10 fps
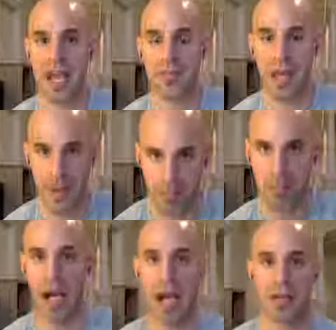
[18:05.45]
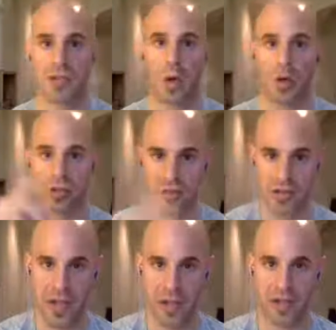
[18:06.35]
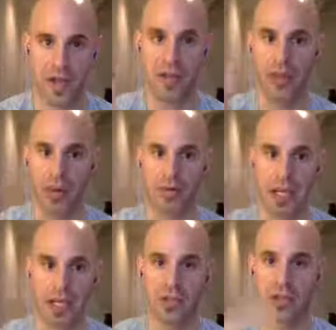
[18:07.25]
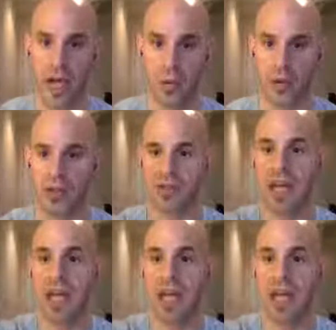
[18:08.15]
and impact on yourself and those in your networks